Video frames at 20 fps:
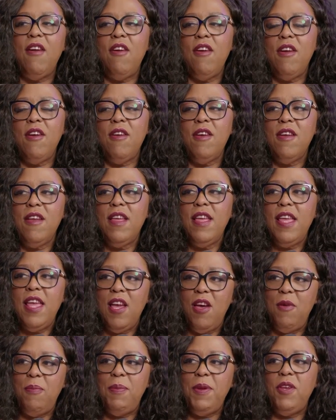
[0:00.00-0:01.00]
are
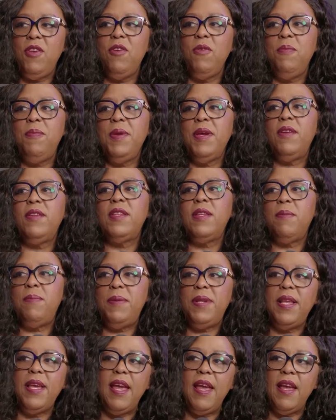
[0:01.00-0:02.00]
helping you build the
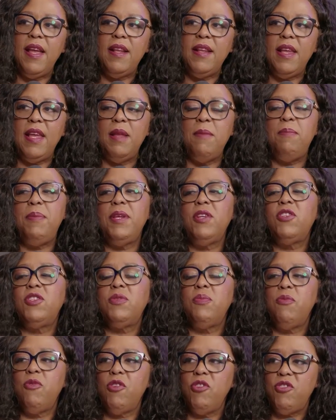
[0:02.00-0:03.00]
plan, it builds
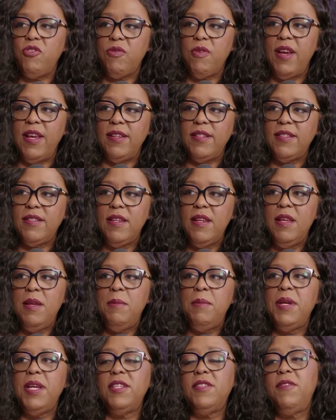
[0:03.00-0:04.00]
more trust.
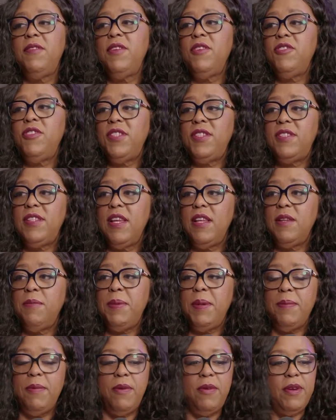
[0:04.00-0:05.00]
Because if you're just telling
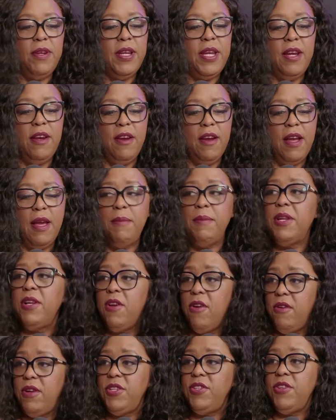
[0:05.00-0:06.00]
people, well, here, I'm going to
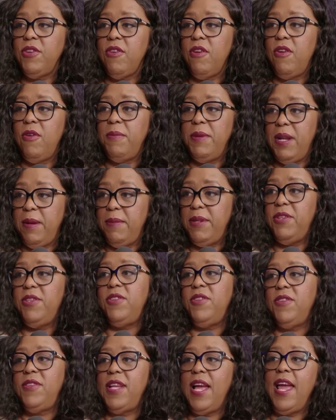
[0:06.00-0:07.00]
go into your home and I'm going to
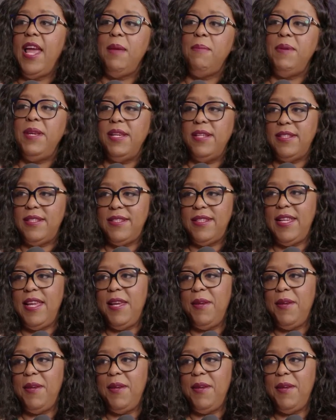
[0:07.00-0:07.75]
do the A, B, and C,